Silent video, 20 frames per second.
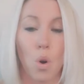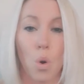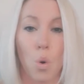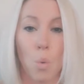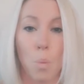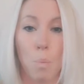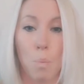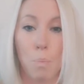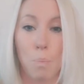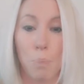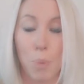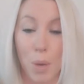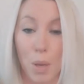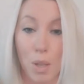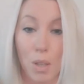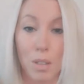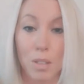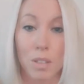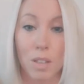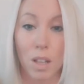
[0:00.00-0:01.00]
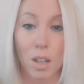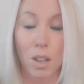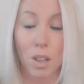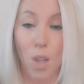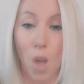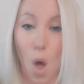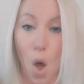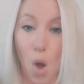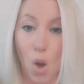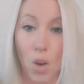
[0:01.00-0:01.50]
build
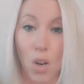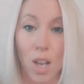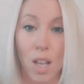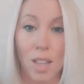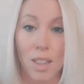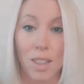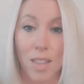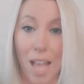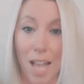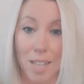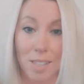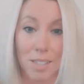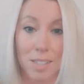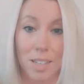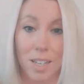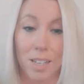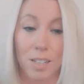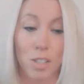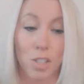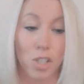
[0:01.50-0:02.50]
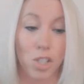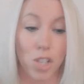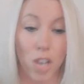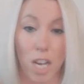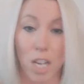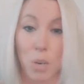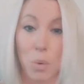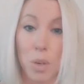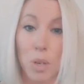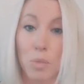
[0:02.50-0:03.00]
long-lasting,
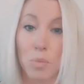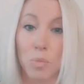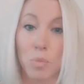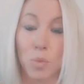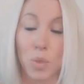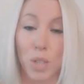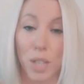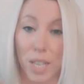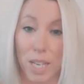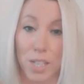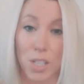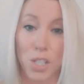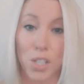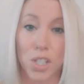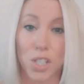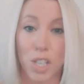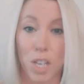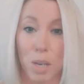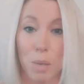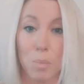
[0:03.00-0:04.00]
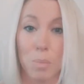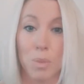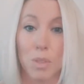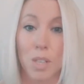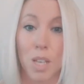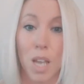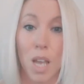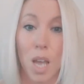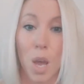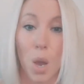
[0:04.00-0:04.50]
genuine relationships
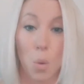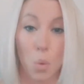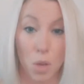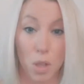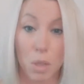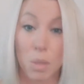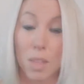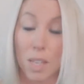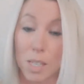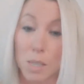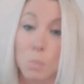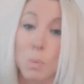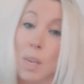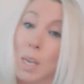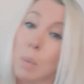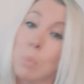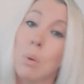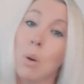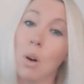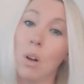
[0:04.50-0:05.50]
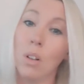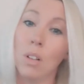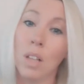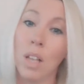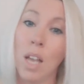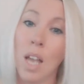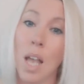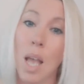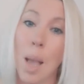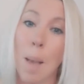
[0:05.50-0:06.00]
with these people,
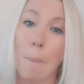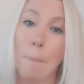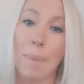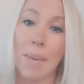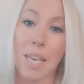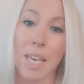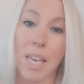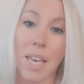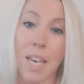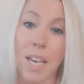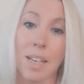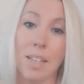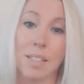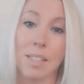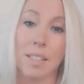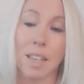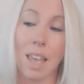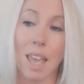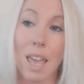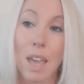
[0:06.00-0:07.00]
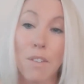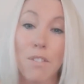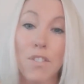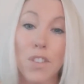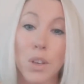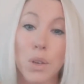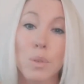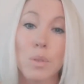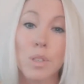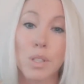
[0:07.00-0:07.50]
because if
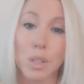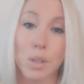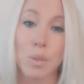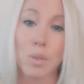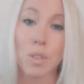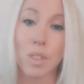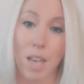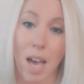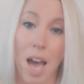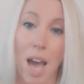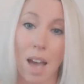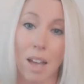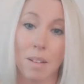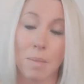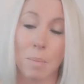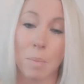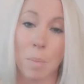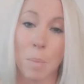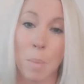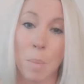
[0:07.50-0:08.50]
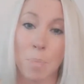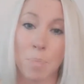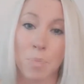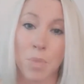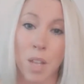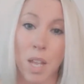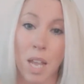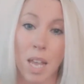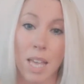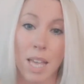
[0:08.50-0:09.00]
you do that,
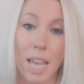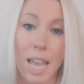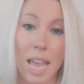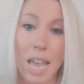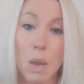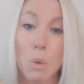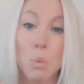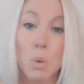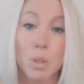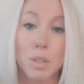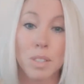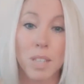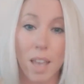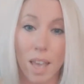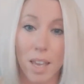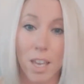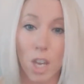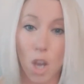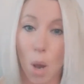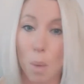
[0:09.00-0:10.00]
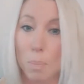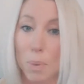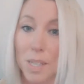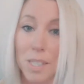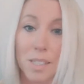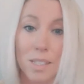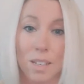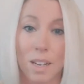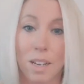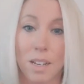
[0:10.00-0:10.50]
it will take your
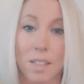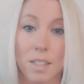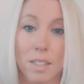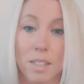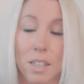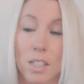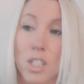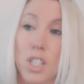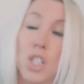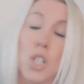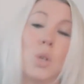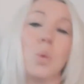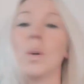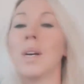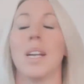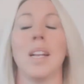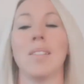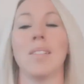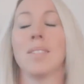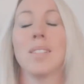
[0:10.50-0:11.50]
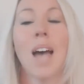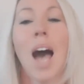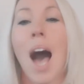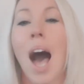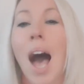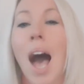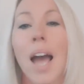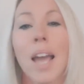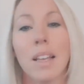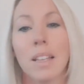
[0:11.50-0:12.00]
business to an
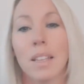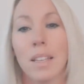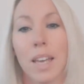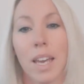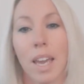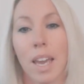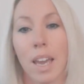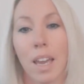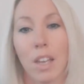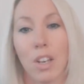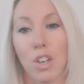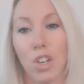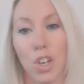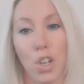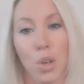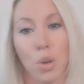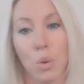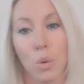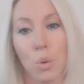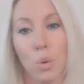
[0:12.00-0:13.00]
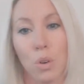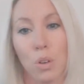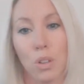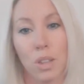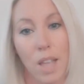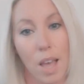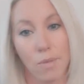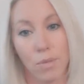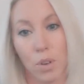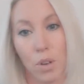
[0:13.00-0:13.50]
entirely new
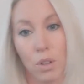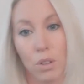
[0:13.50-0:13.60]
level.